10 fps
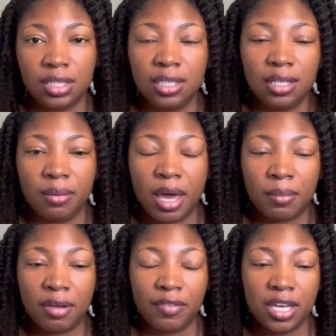get them out of
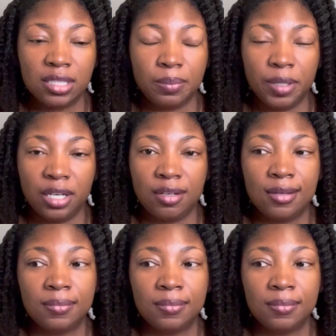my face. But